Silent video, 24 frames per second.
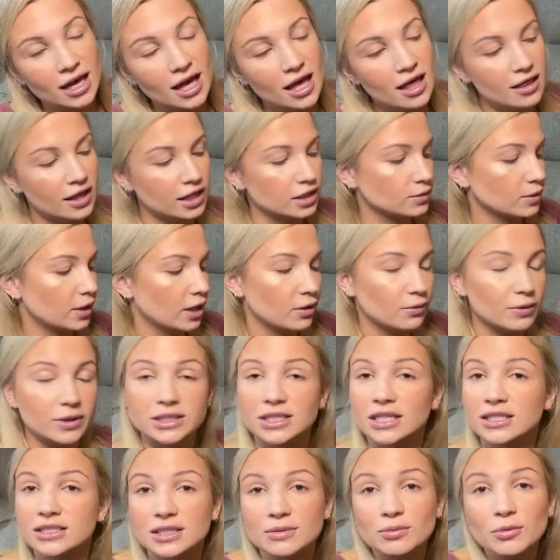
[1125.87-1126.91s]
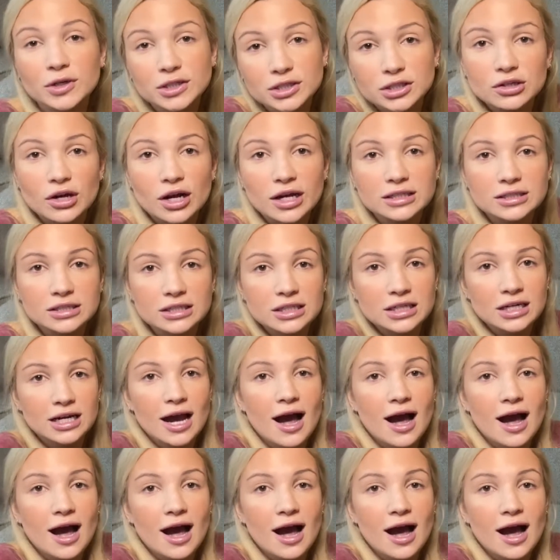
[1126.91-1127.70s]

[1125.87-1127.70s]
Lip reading: That's why I wear tinted moisturizer.